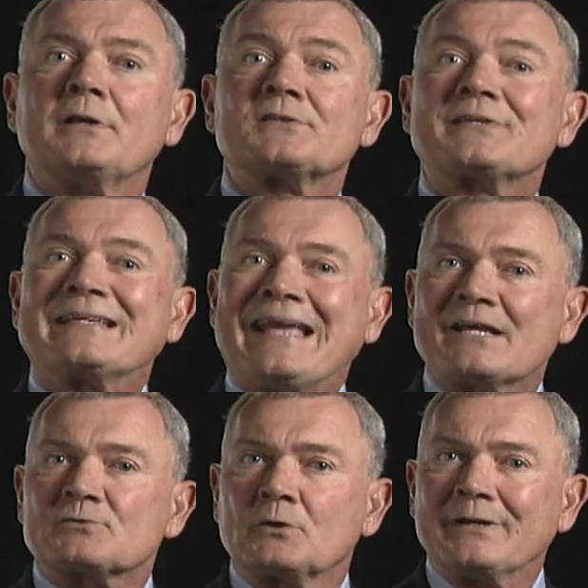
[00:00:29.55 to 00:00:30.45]
as the
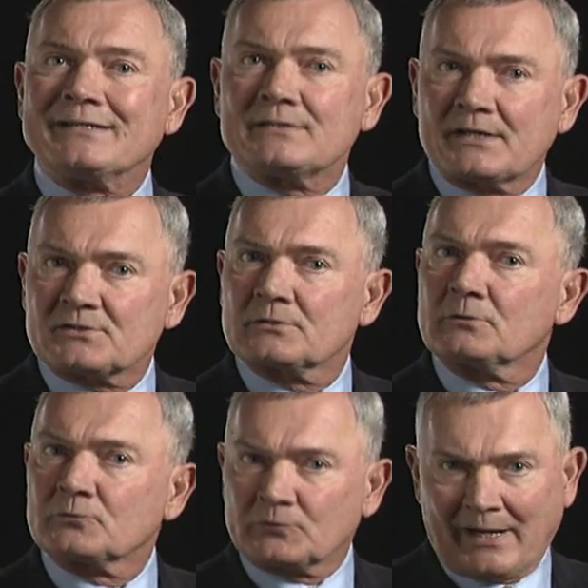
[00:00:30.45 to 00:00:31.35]

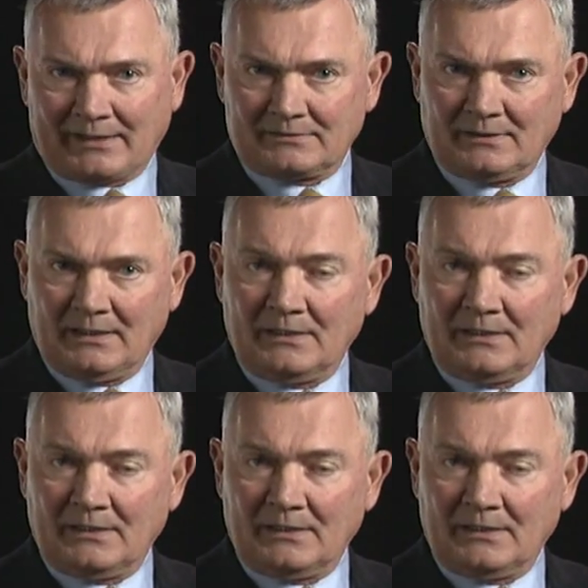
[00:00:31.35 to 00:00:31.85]
gastrointestinal tract,